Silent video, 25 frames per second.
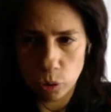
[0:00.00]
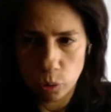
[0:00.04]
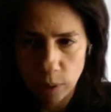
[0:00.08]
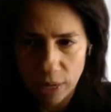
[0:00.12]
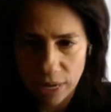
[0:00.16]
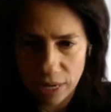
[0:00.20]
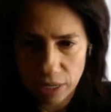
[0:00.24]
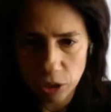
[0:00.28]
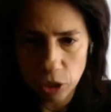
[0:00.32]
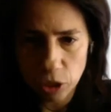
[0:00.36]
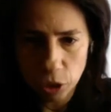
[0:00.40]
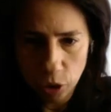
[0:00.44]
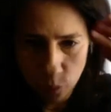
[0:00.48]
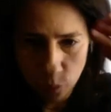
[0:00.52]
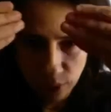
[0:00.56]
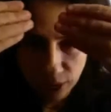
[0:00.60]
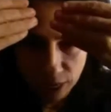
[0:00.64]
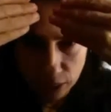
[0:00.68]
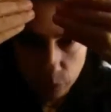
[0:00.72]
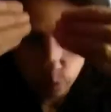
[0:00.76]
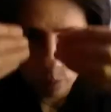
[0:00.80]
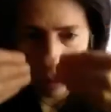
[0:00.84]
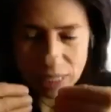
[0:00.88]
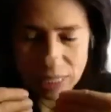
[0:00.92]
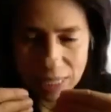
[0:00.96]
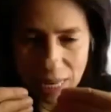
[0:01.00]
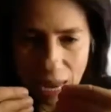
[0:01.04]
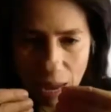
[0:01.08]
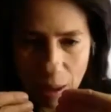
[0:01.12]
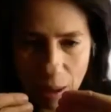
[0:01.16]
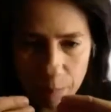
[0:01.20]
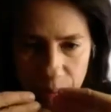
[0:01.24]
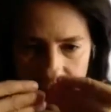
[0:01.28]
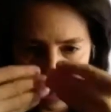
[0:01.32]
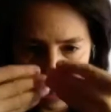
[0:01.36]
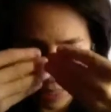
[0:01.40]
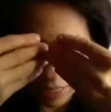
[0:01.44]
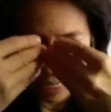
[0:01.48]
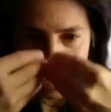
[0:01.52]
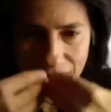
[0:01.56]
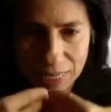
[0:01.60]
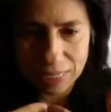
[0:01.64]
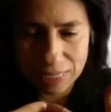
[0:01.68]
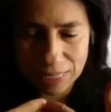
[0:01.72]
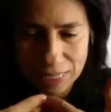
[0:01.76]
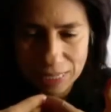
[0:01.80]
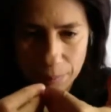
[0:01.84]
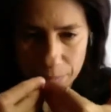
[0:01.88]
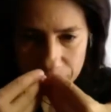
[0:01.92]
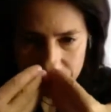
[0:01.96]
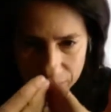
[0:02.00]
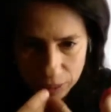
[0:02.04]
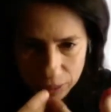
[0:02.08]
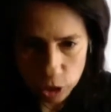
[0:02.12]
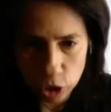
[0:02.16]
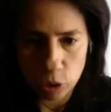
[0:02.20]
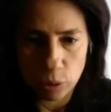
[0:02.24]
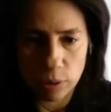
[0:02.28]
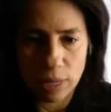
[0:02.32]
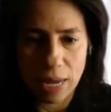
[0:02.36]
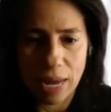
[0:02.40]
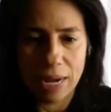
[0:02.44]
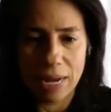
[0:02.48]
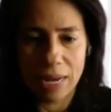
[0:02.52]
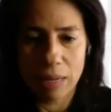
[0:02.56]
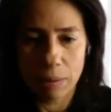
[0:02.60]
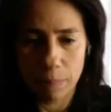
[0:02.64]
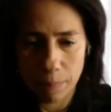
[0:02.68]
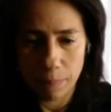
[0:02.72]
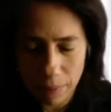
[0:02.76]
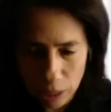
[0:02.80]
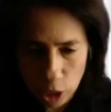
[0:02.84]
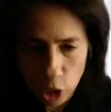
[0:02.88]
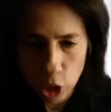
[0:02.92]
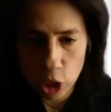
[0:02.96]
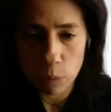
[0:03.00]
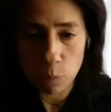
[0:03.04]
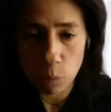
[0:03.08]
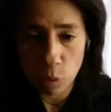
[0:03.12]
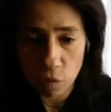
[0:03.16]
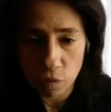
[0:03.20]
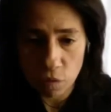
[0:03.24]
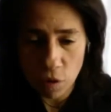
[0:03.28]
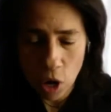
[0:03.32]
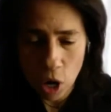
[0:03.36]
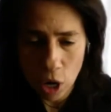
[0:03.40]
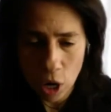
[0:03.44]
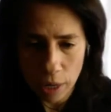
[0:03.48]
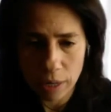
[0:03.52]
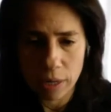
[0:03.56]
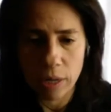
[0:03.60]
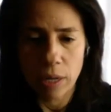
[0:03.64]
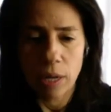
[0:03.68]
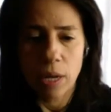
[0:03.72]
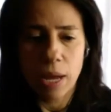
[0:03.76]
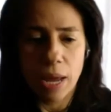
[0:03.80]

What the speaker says: integrate what's happened and accept it so that it could move on